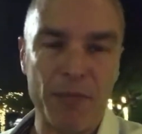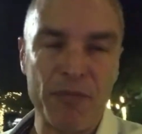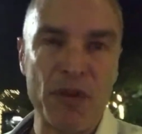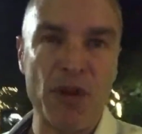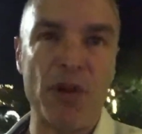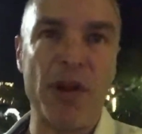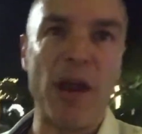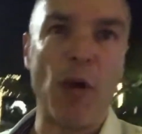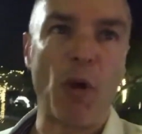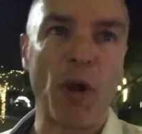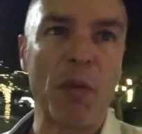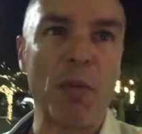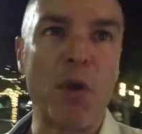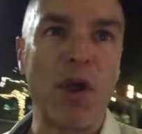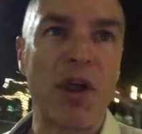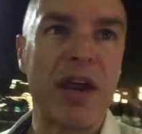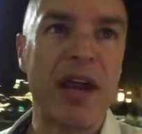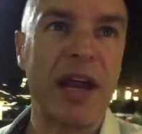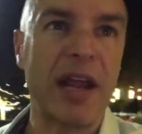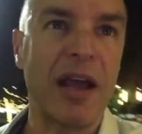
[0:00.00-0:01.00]
You know, network
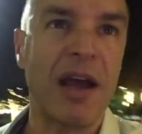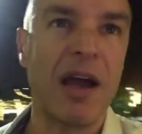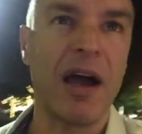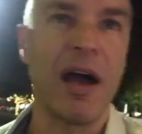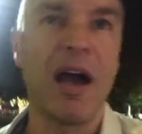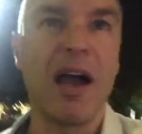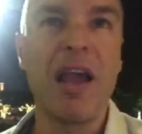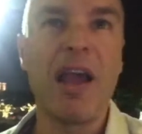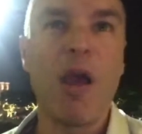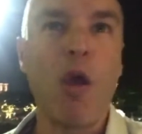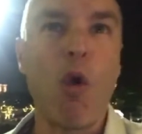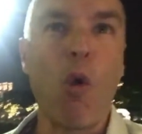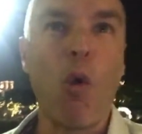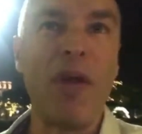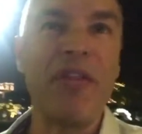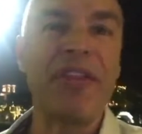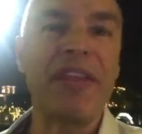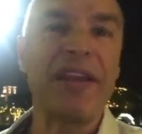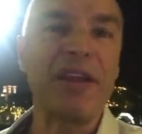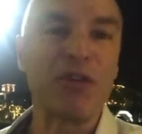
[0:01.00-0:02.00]
marketing,
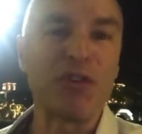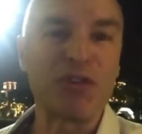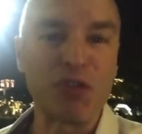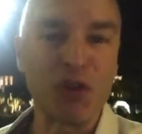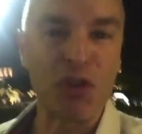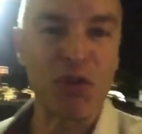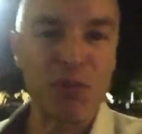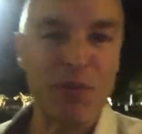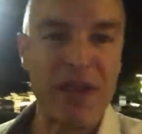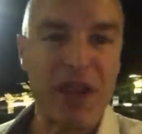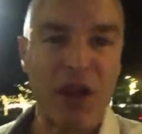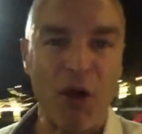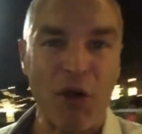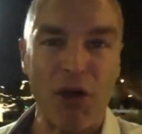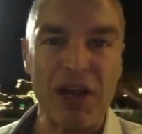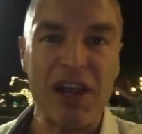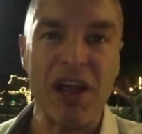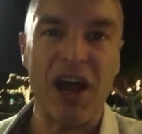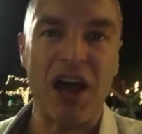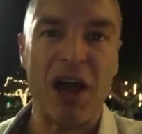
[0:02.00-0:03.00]
one thing that was told to me
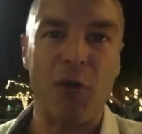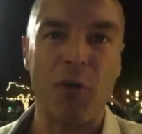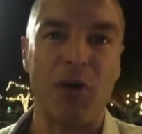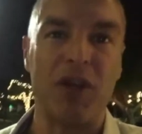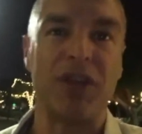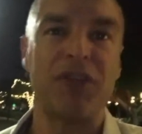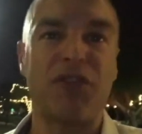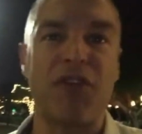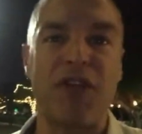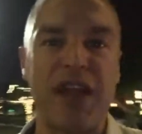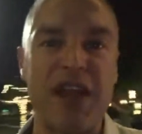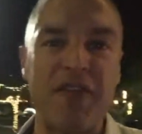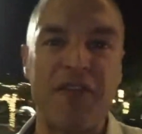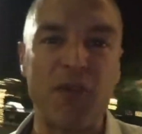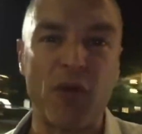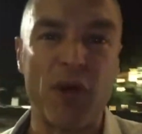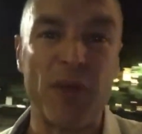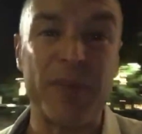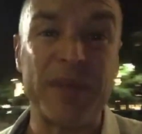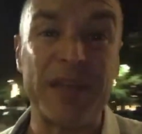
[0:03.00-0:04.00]
early on was, Freddie, if
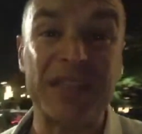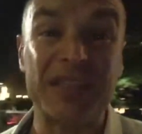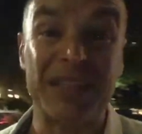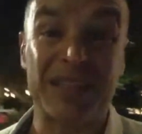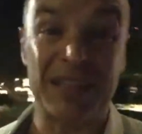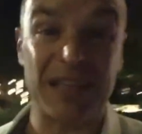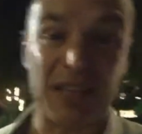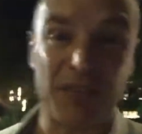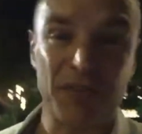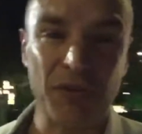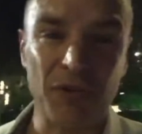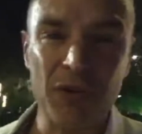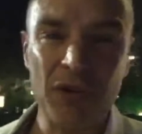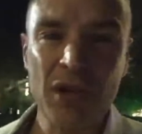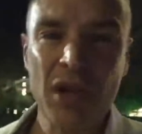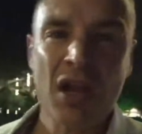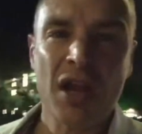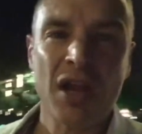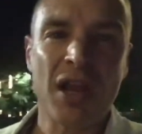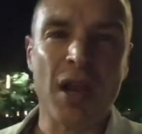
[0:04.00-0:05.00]
you want to be successful,
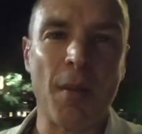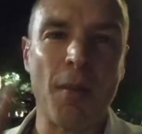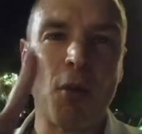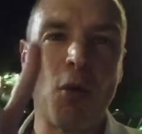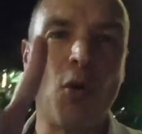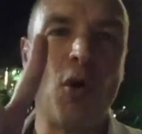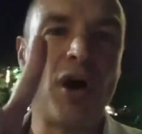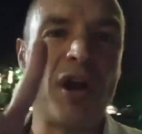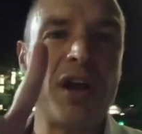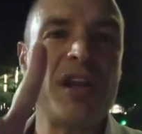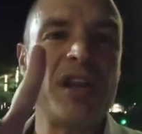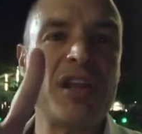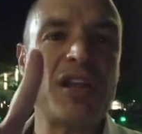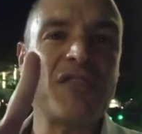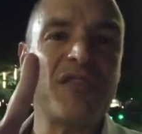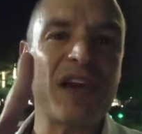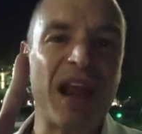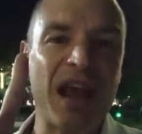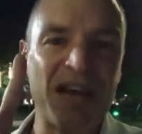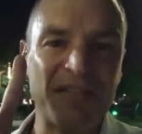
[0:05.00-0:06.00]
number one,
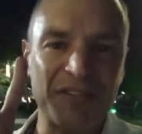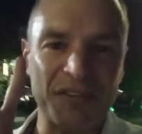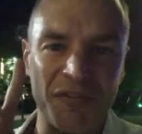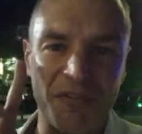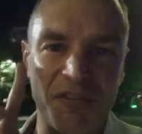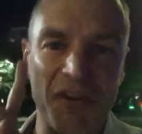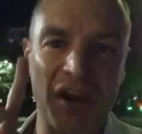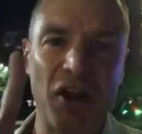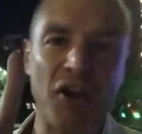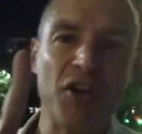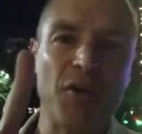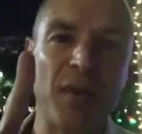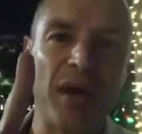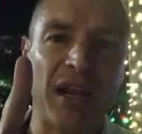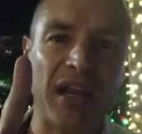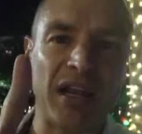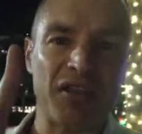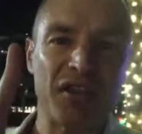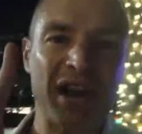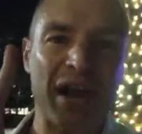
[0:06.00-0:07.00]
you've got to have some fire in the
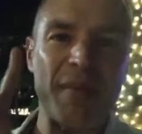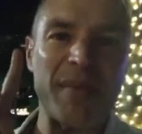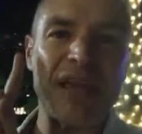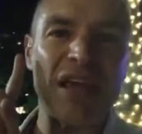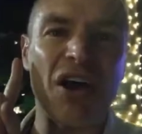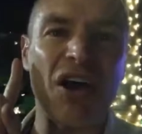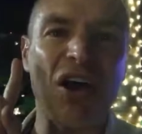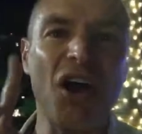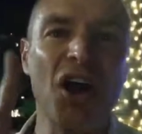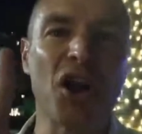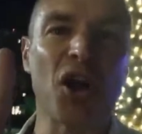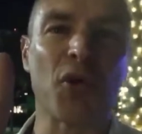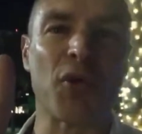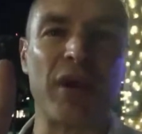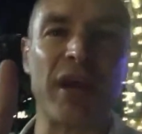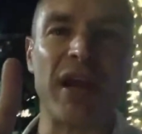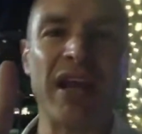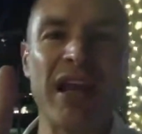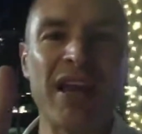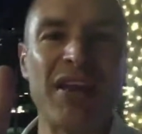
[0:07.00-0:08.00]
belly. You got to be
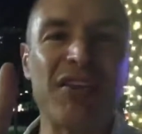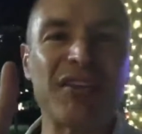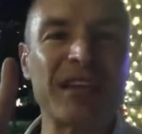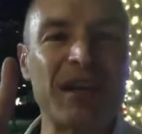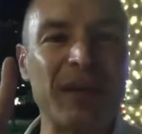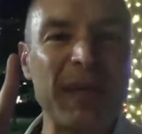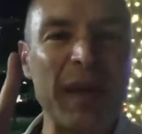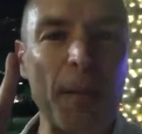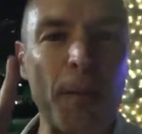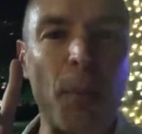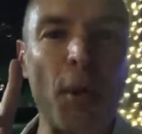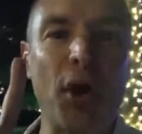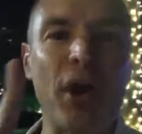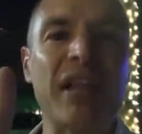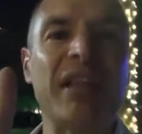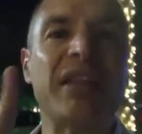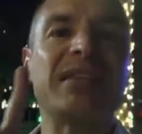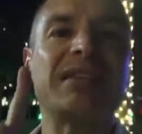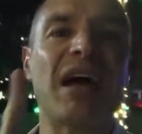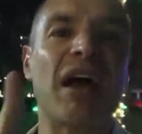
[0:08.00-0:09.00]
hungry. There's going to be a
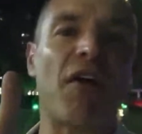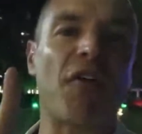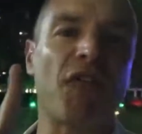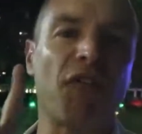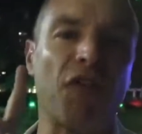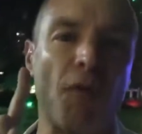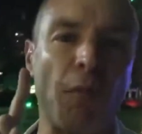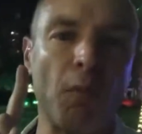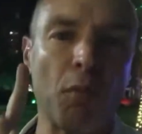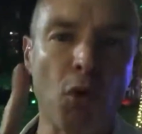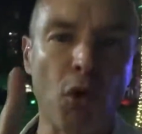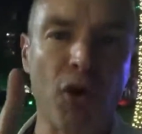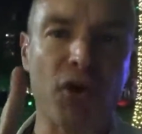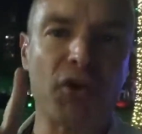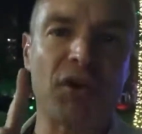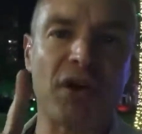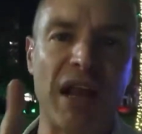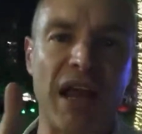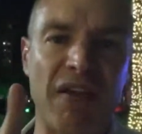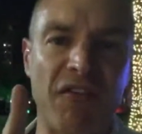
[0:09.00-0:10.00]
burning desire for more in
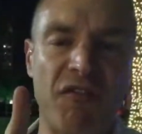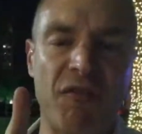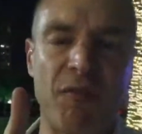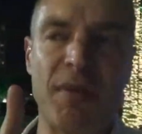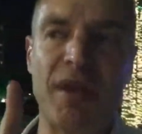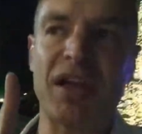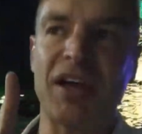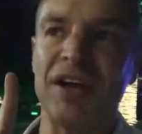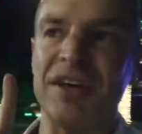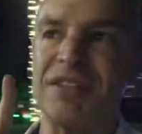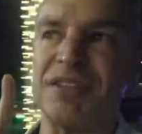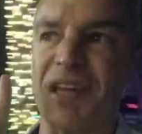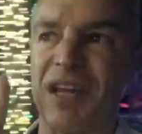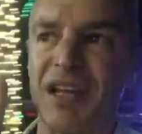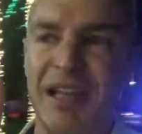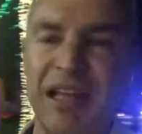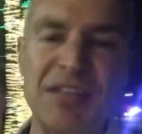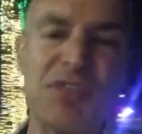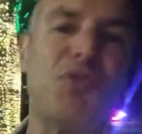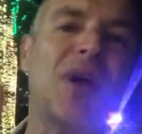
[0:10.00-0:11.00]
your life, because
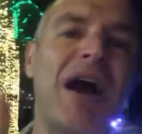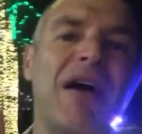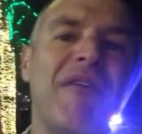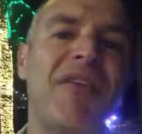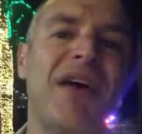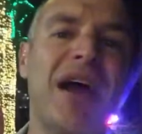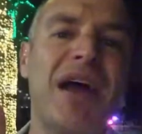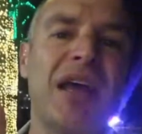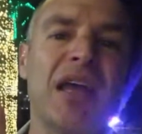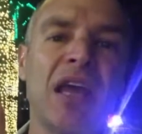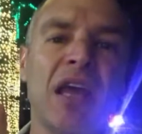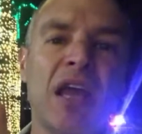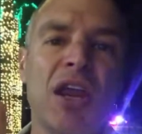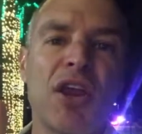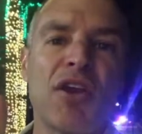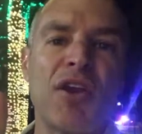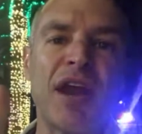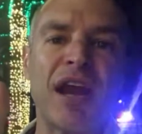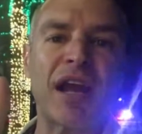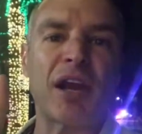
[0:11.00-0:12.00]
unless you have that,
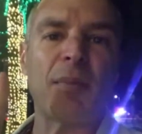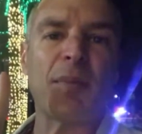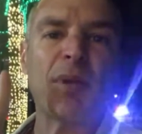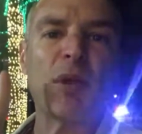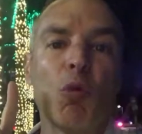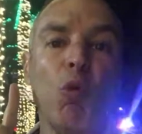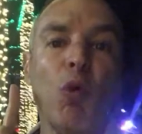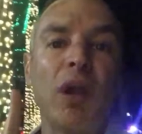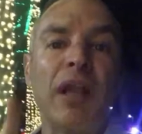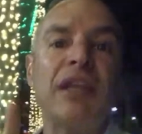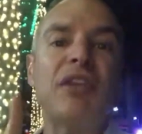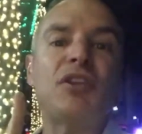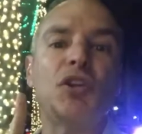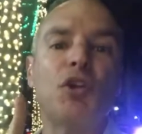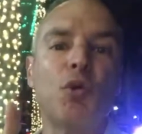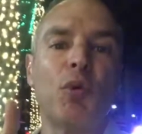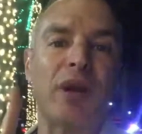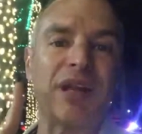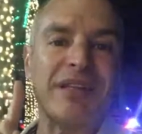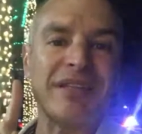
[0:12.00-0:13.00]
you're not going to willing to
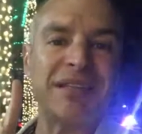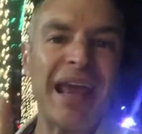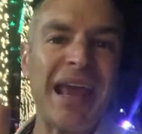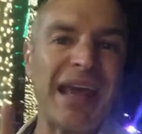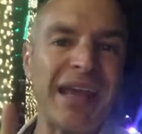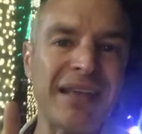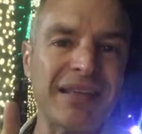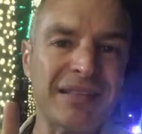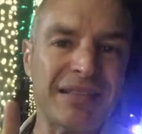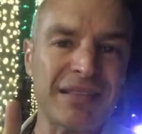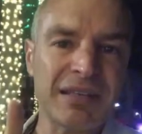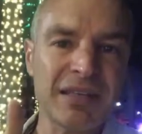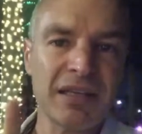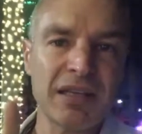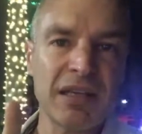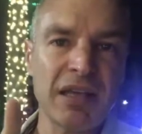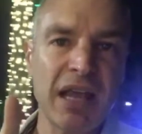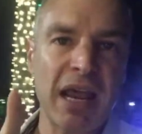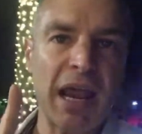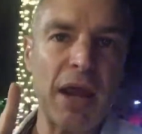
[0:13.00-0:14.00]
do what it takes
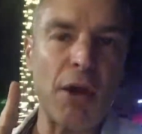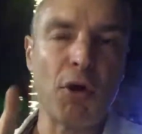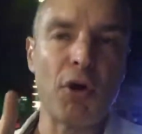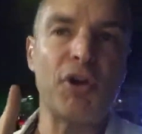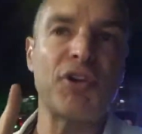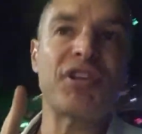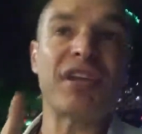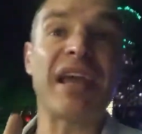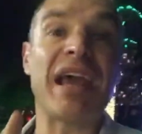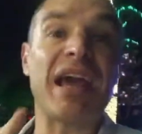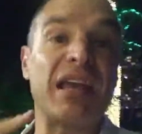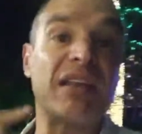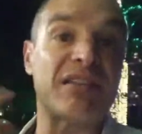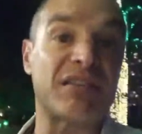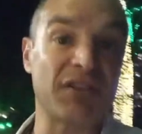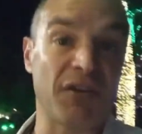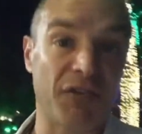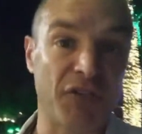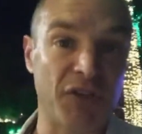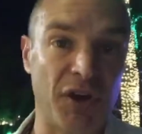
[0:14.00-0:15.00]
in order to get
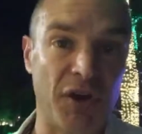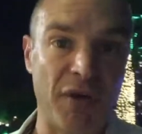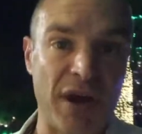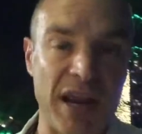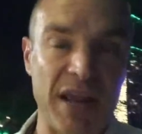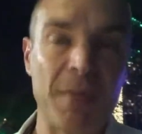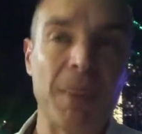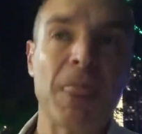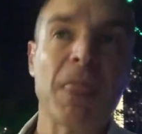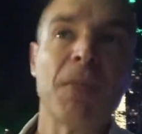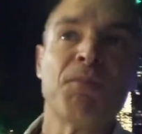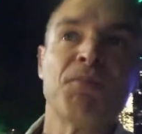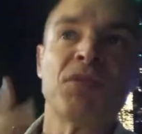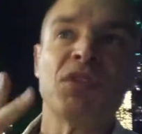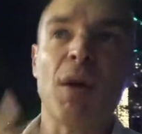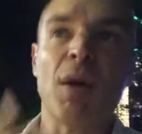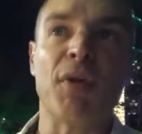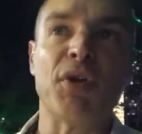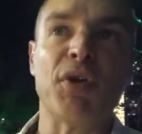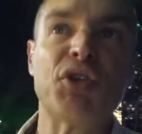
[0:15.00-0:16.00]
stuff done, right?
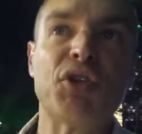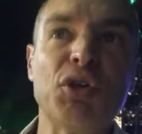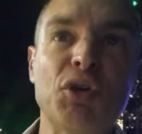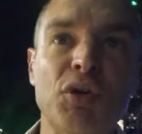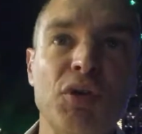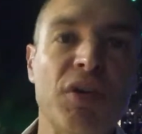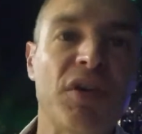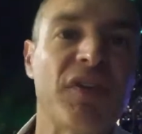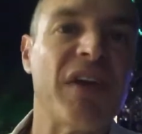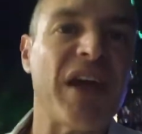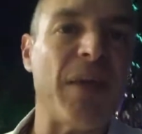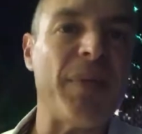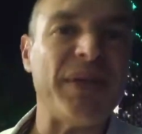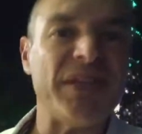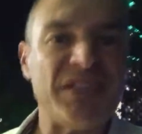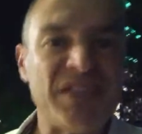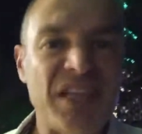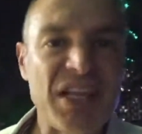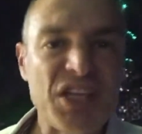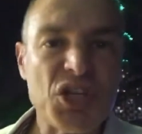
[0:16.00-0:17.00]
Number two, you've got to
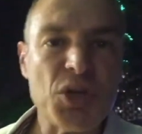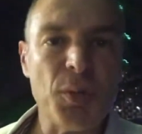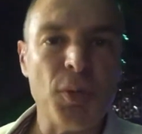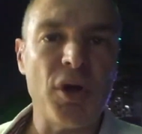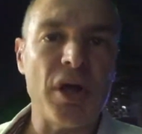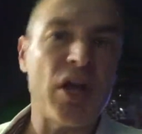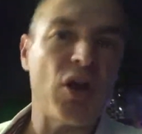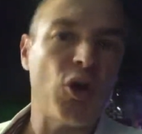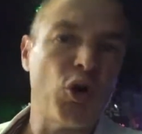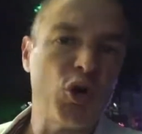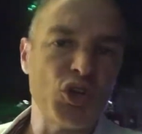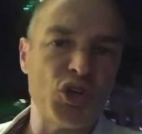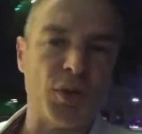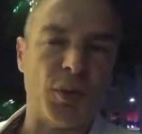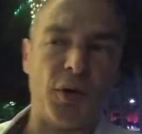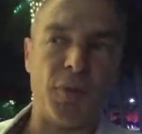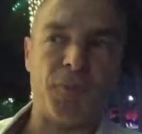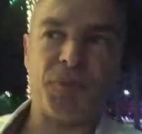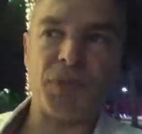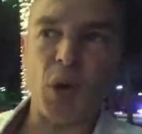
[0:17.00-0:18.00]
be teachable and
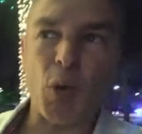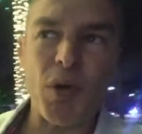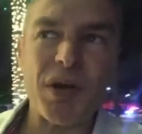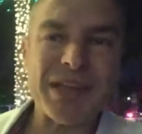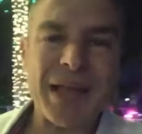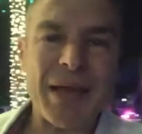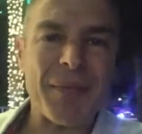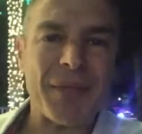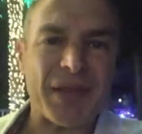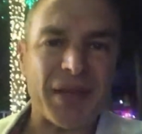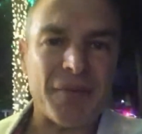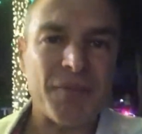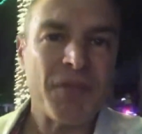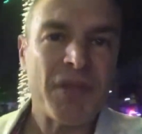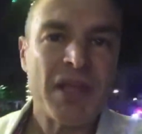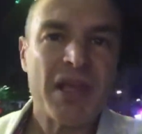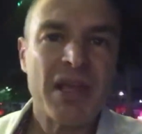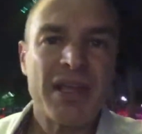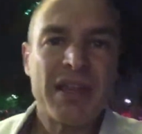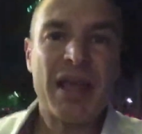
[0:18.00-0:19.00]
coachable. And what does that mean?
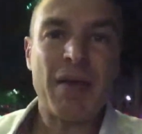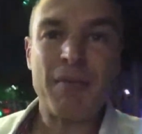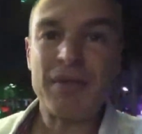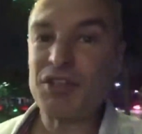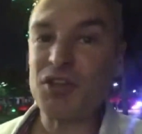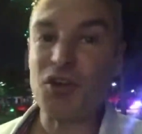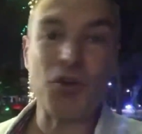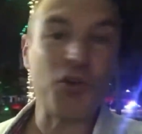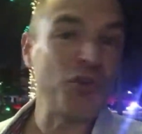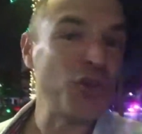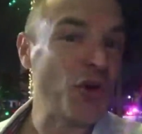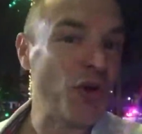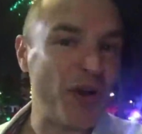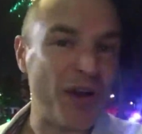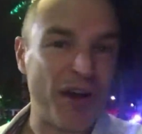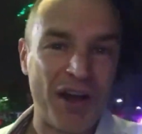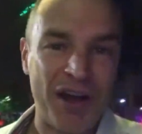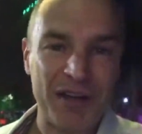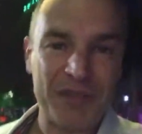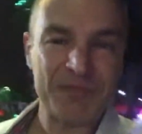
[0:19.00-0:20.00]
That means you don't know it
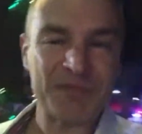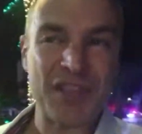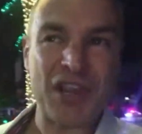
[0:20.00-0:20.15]
all.